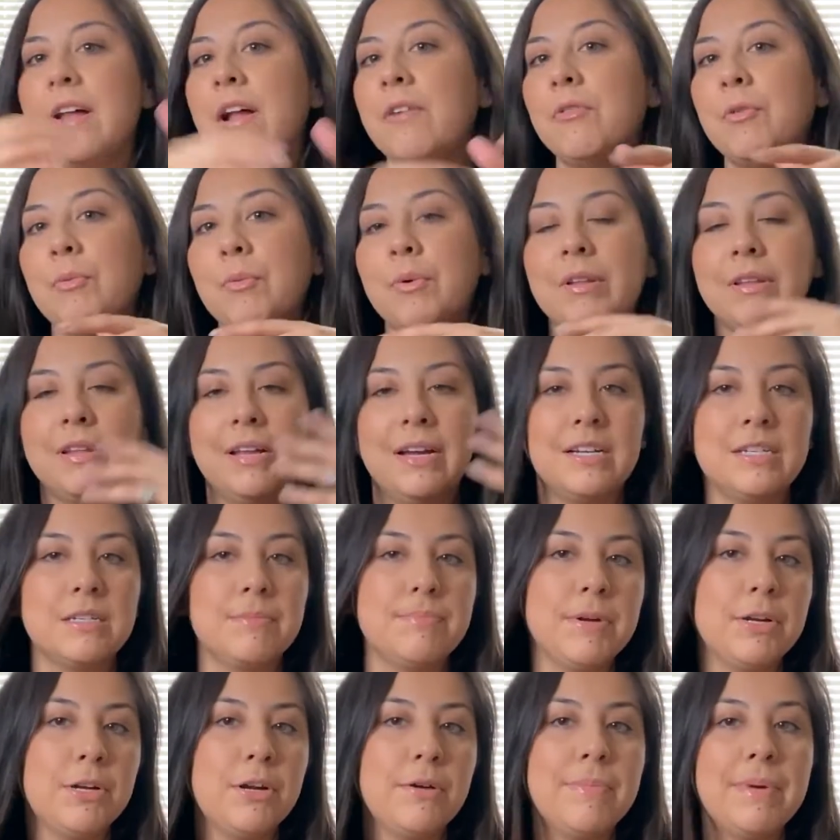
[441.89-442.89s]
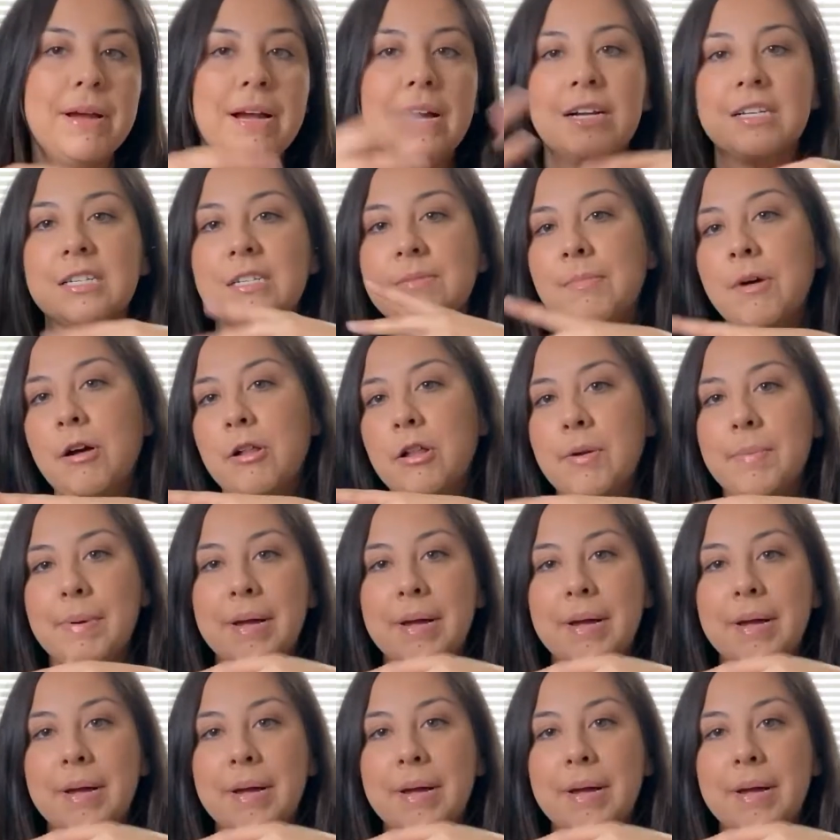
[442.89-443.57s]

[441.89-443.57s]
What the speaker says: Everyone likes bigger bags, smaller